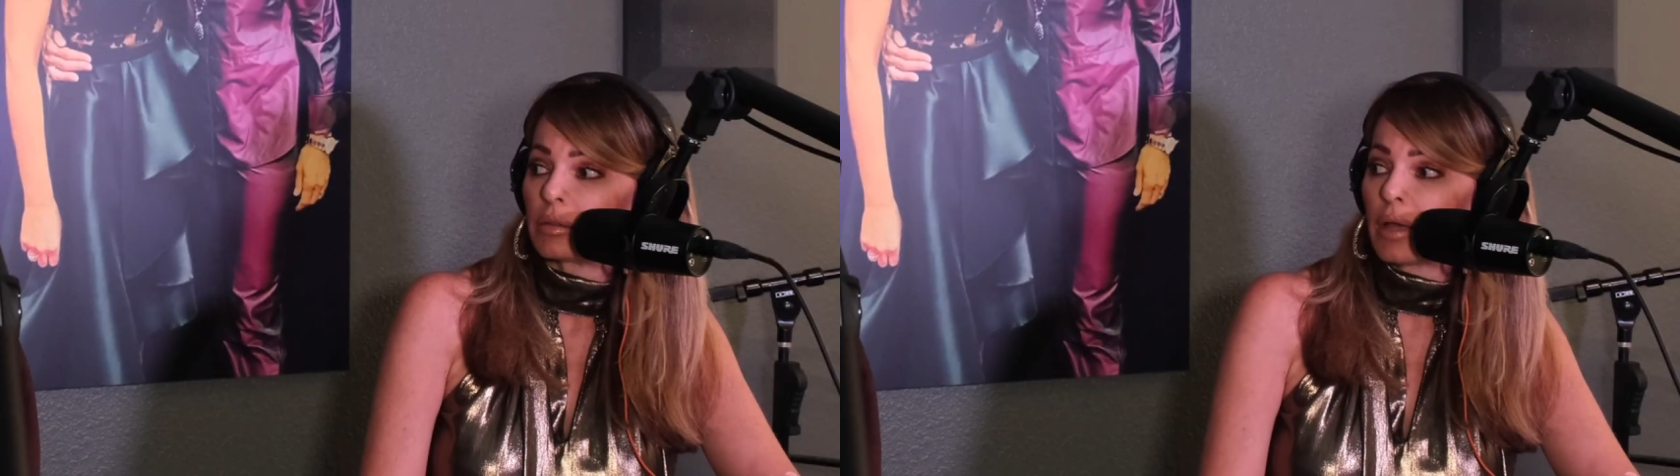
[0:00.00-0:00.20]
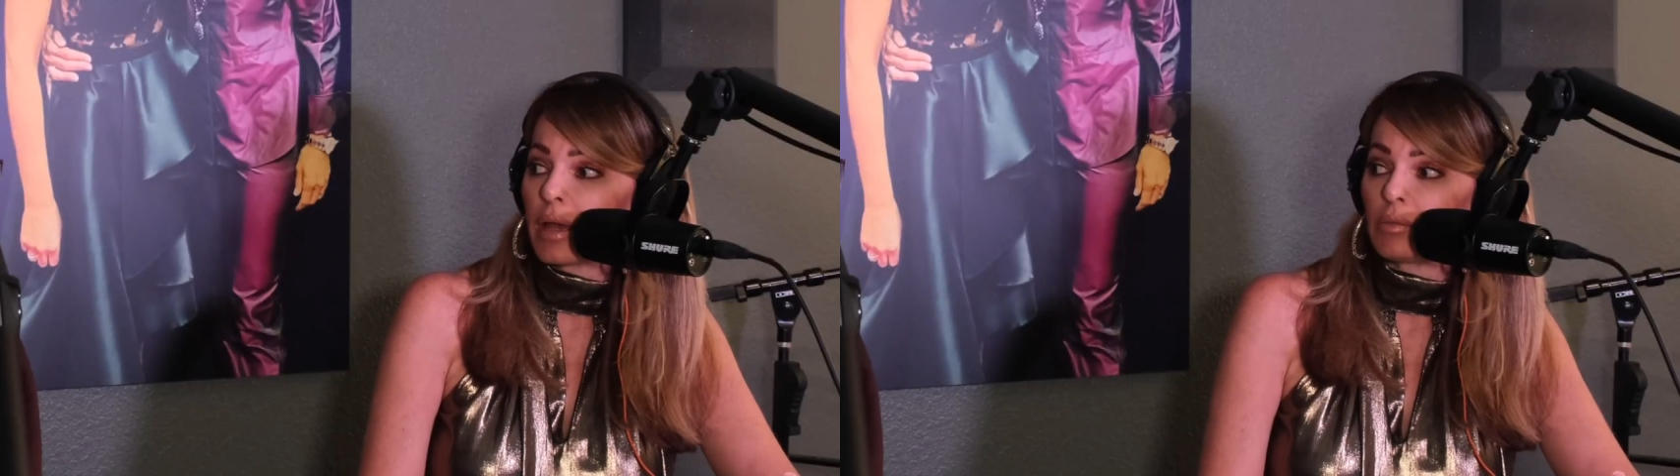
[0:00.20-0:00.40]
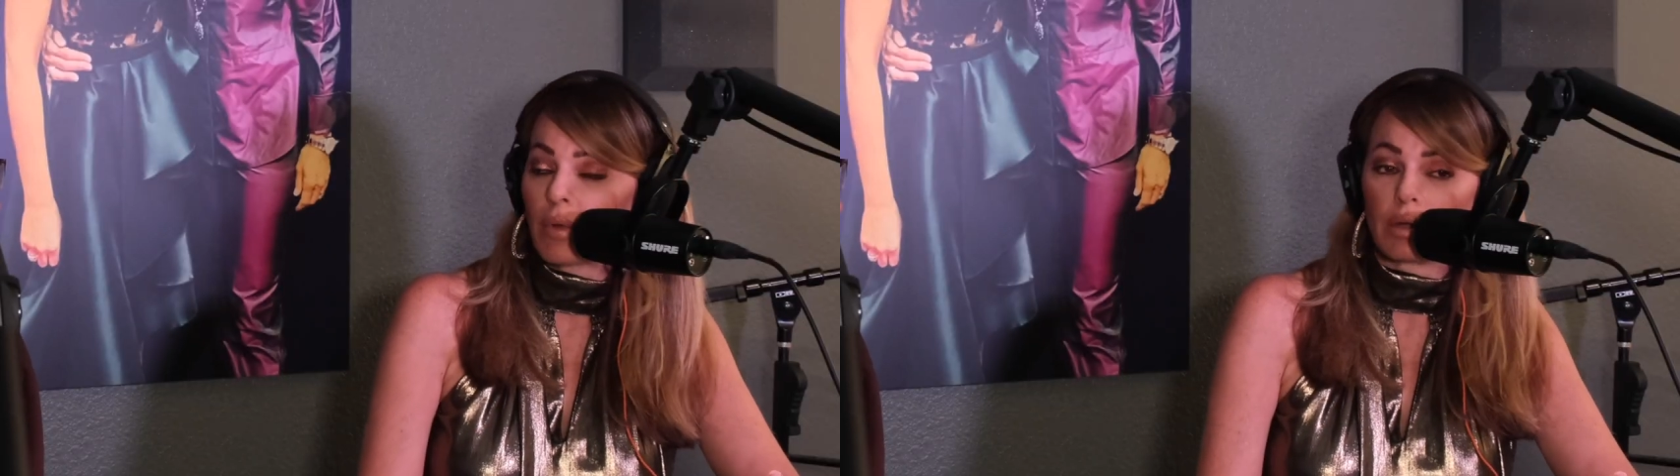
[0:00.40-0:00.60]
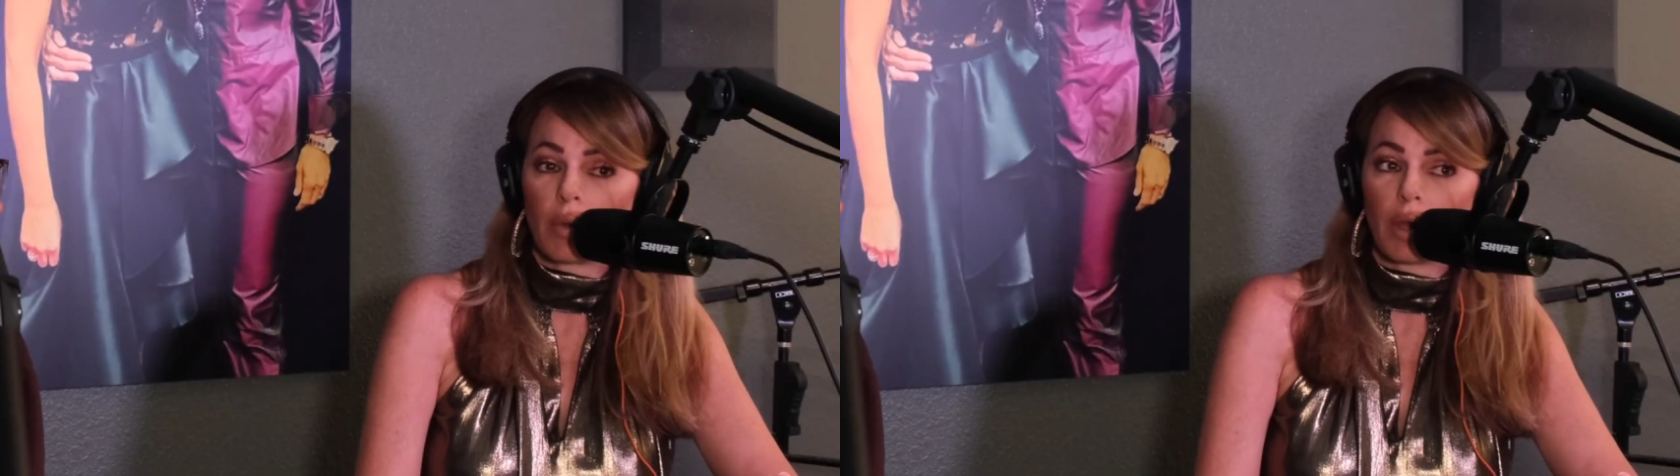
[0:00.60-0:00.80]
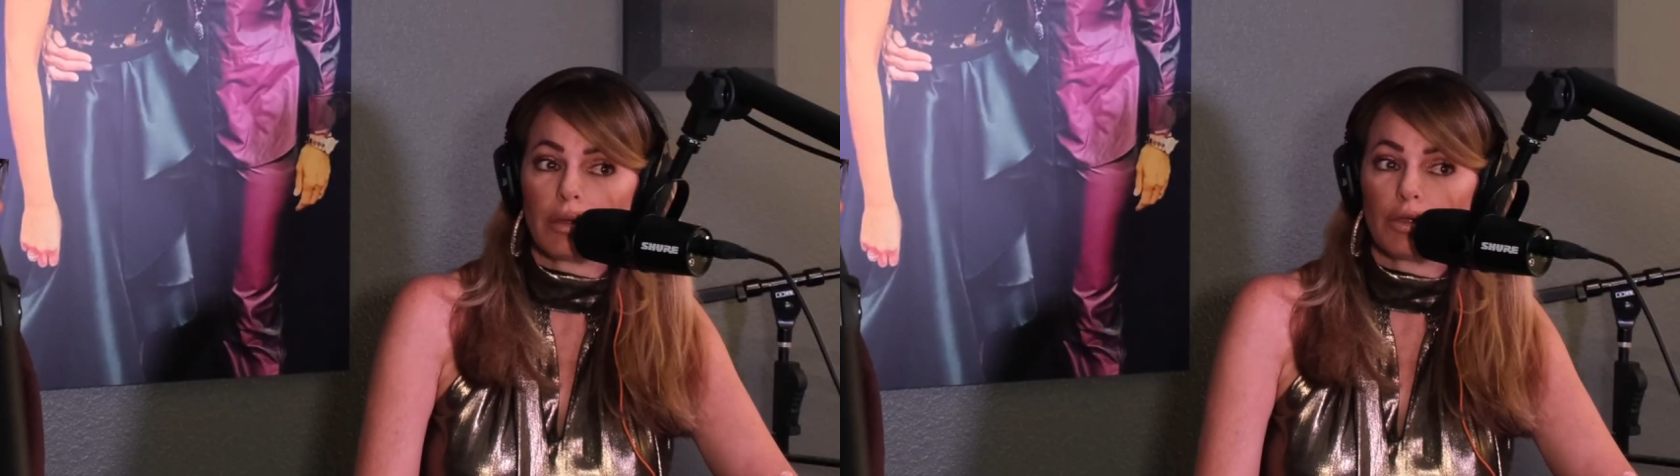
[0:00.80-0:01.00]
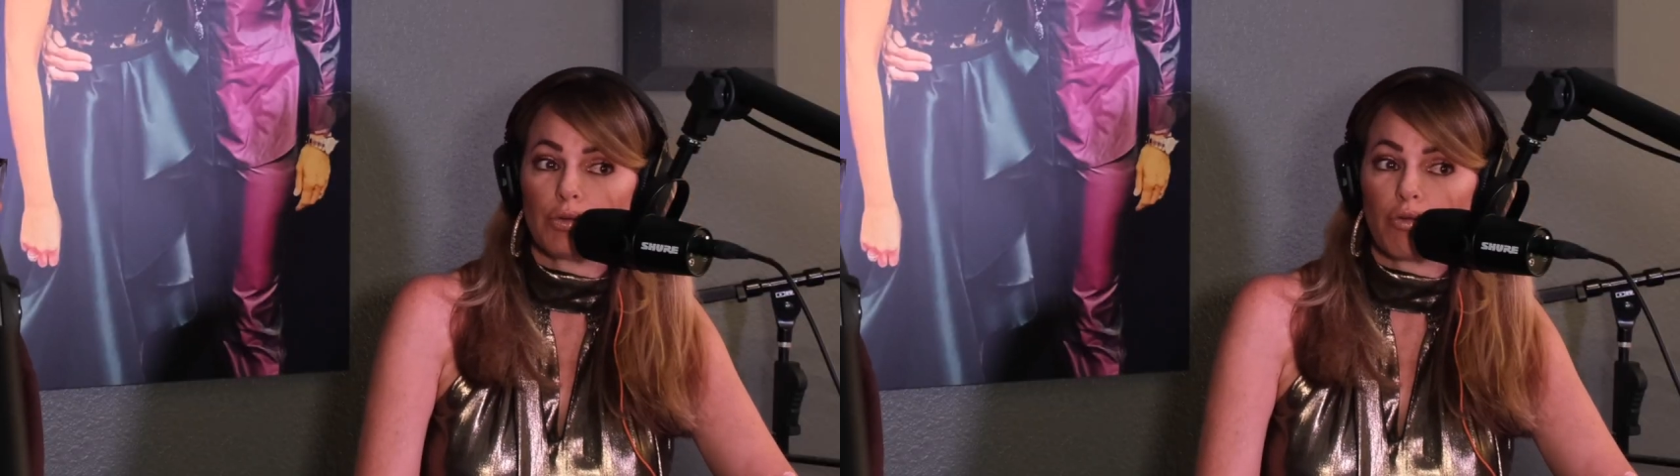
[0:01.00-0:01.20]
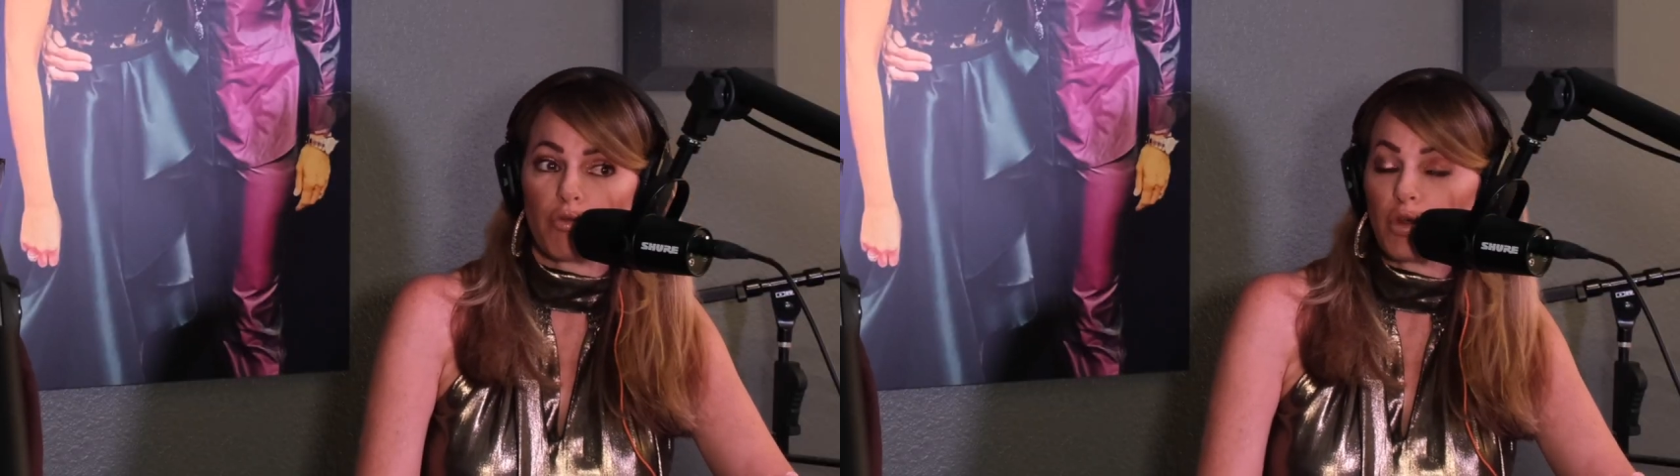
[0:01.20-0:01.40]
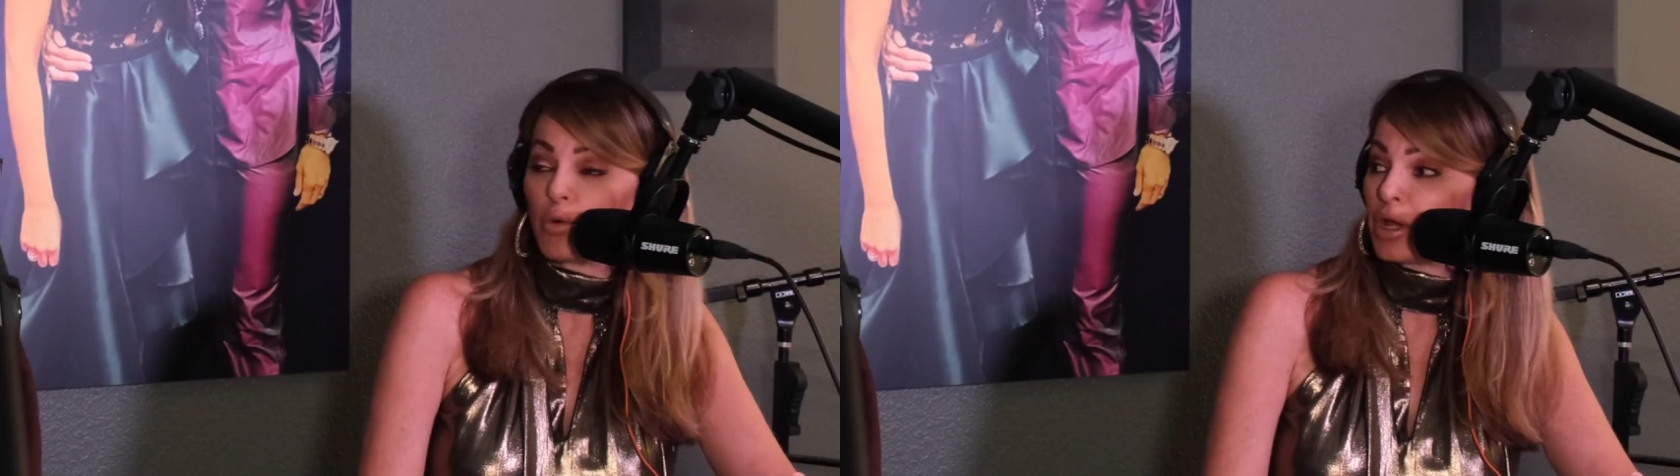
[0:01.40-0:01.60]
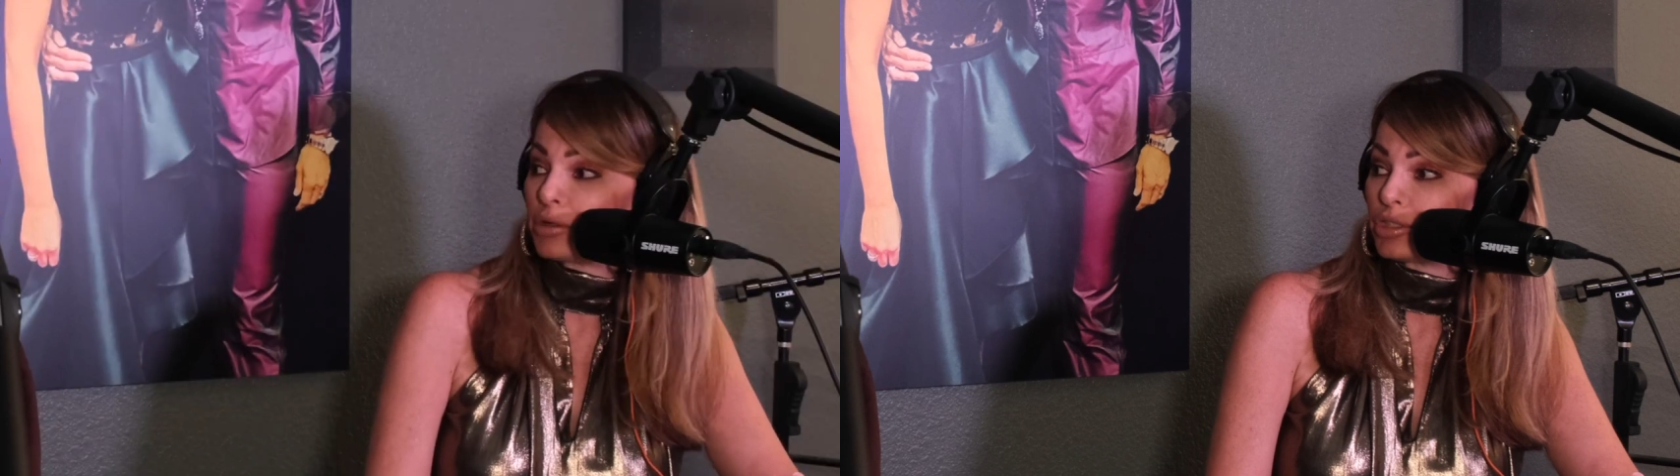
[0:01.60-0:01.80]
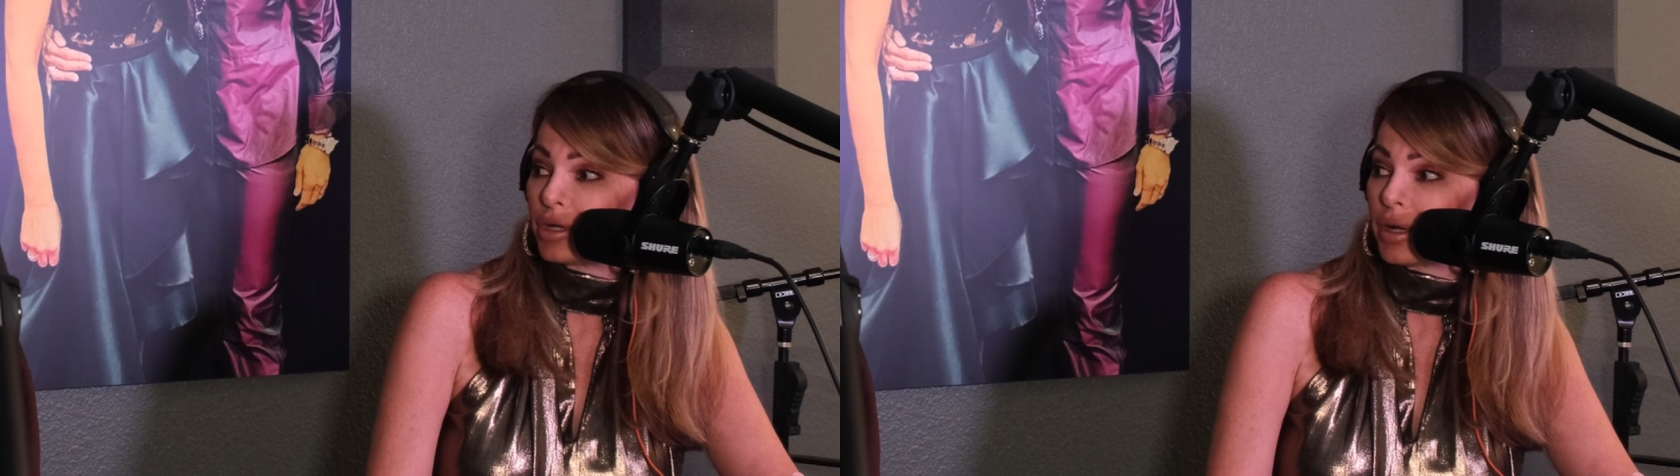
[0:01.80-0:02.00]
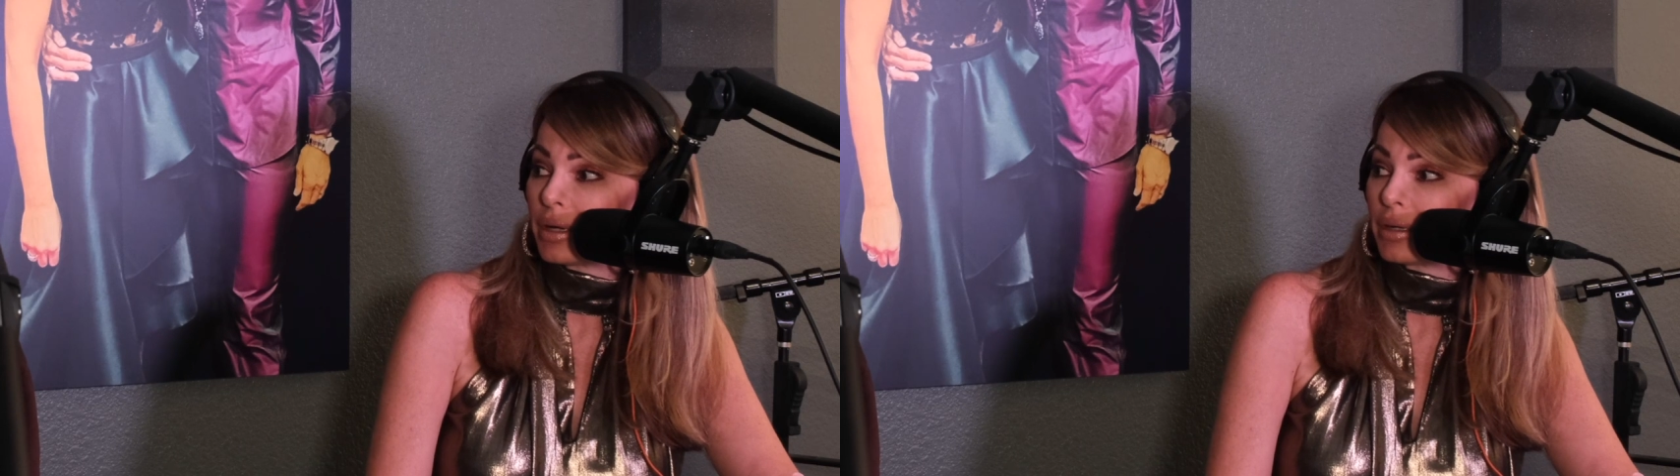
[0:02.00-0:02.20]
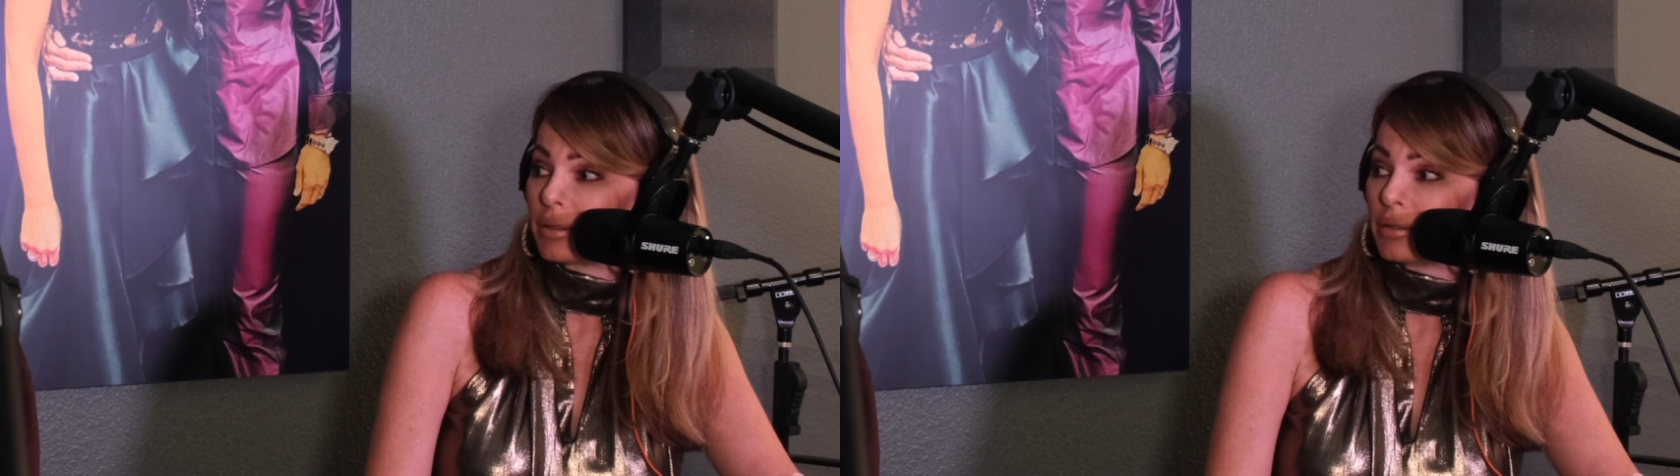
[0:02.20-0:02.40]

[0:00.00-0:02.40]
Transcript: and right away you threw away your sugar.